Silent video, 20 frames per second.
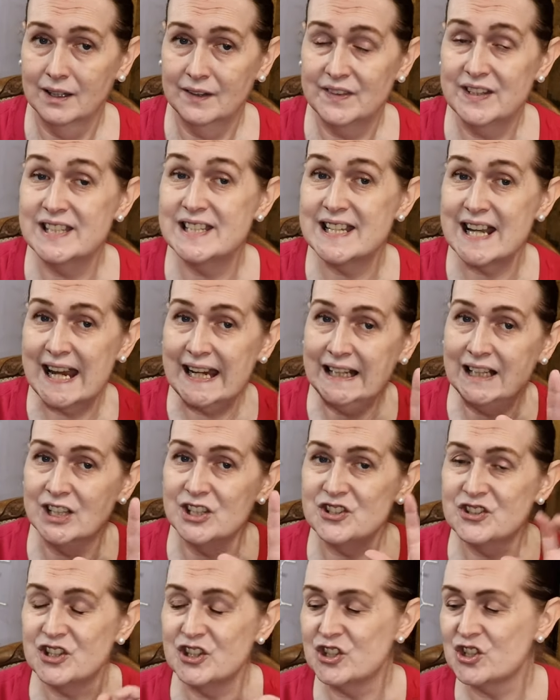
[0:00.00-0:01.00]
the
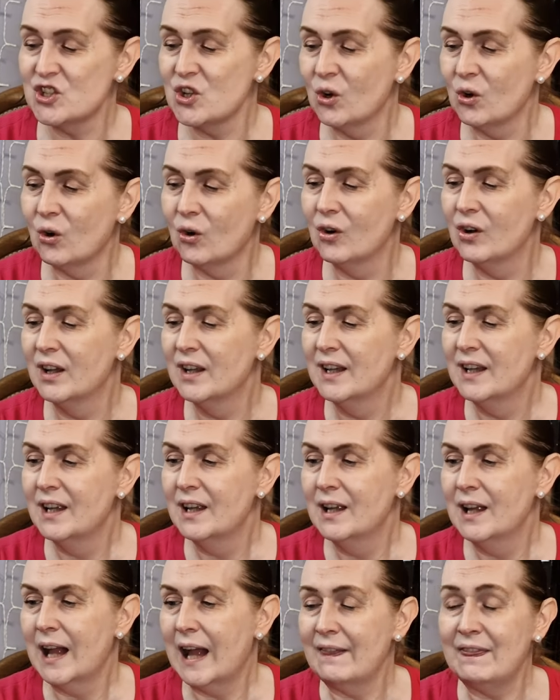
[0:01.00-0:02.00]
sailors to shore
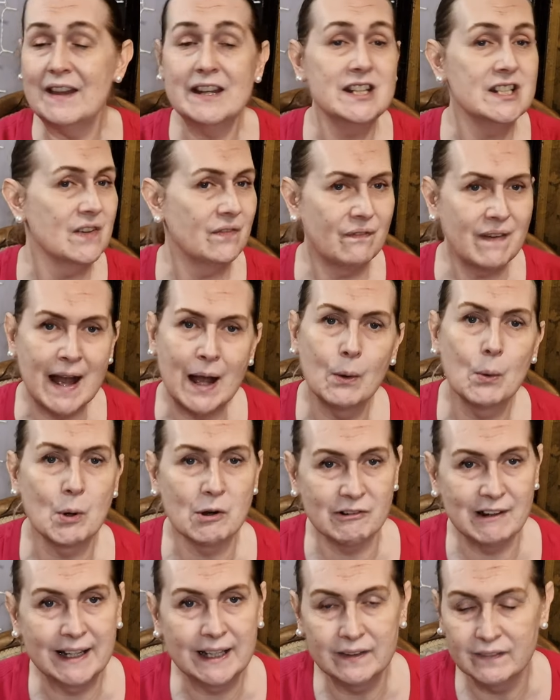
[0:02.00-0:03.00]
and then
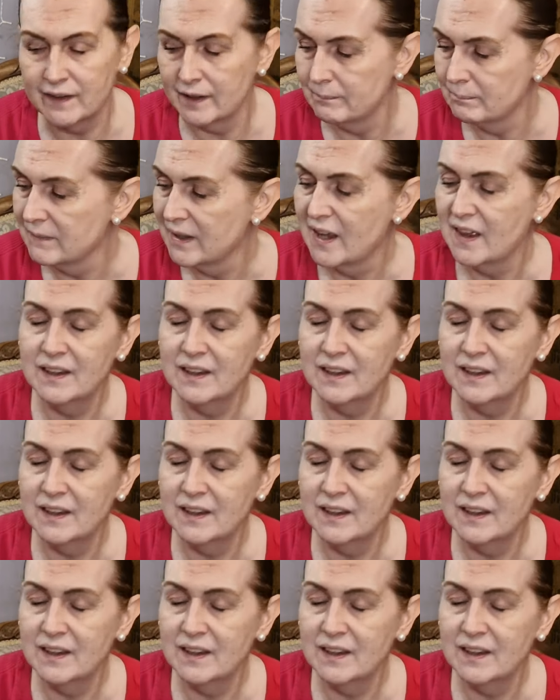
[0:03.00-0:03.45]
devouring them.